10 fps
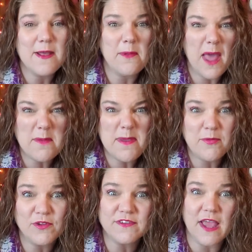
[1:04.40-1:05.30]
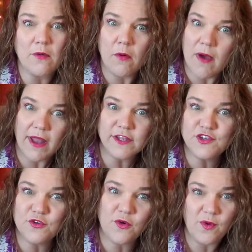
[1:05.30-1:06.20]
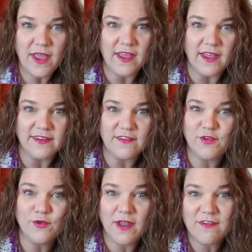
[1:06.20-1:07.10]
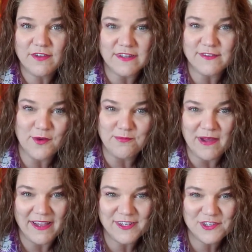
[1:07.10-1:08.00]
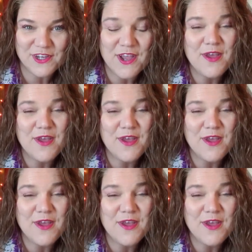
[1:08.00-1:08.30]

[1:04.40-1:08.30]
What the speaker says: Now, a lot of people say, well, why did you quit if you loved it so much?